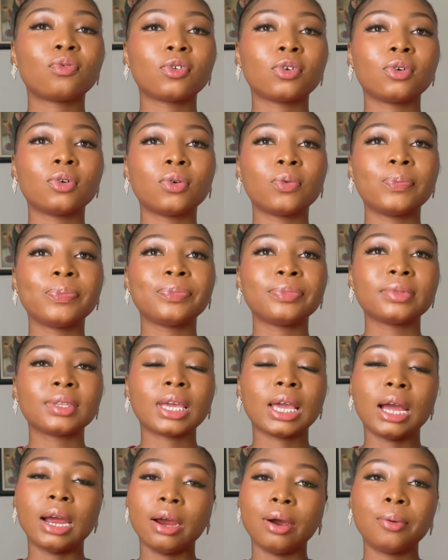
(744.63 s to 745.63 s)
for
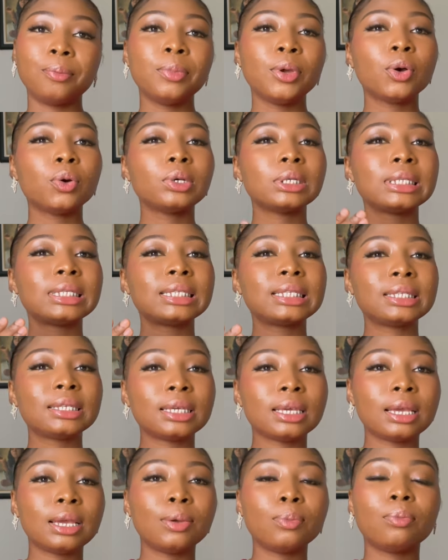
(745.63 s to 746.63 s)
caramel
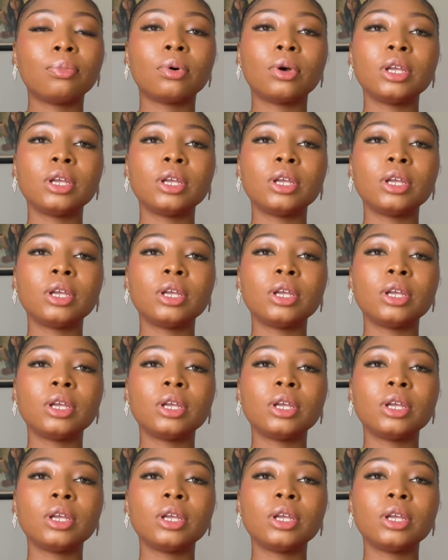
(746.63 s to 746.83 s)
skin,